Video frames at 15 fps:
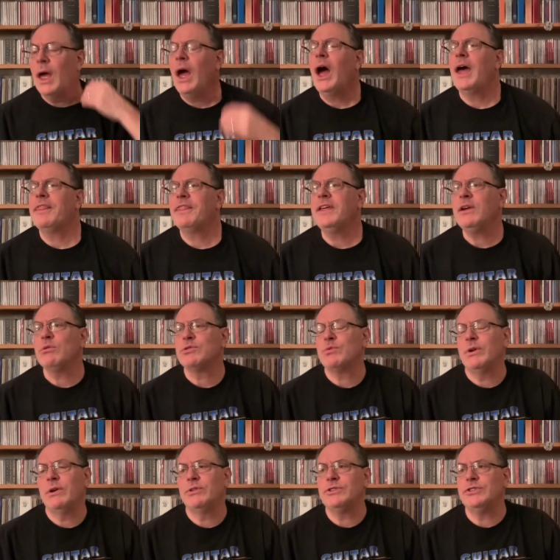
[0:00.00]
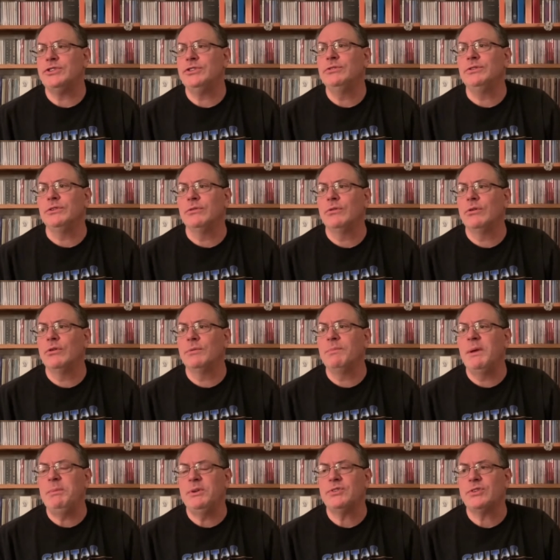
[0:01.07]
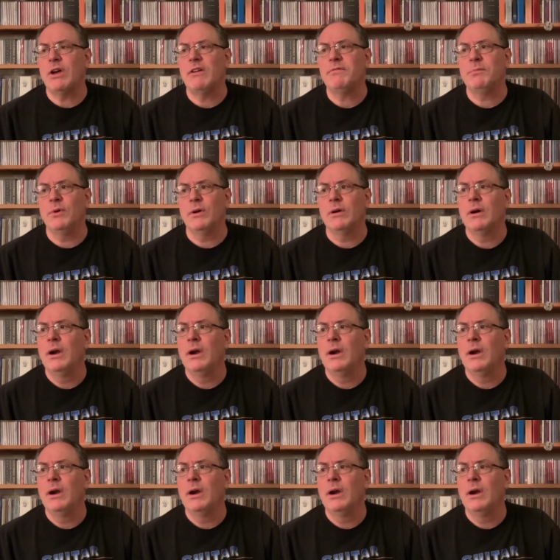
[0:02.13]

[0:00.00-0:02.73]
I think it was when I was a junior or maybe a sophomore.